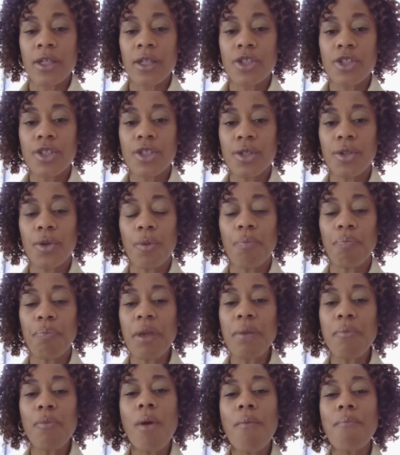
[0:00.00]
to
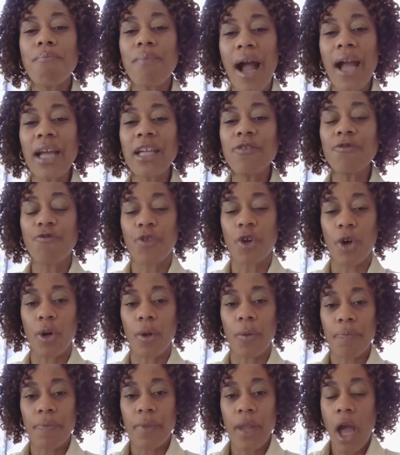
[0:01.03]
be more
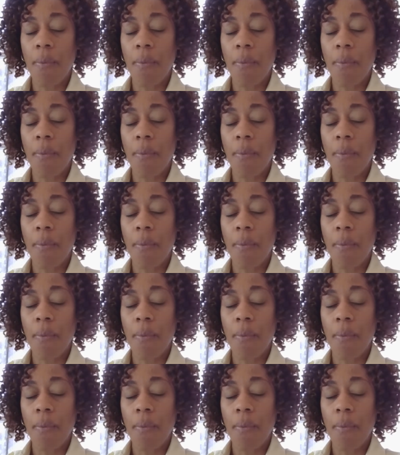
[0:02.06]
mindful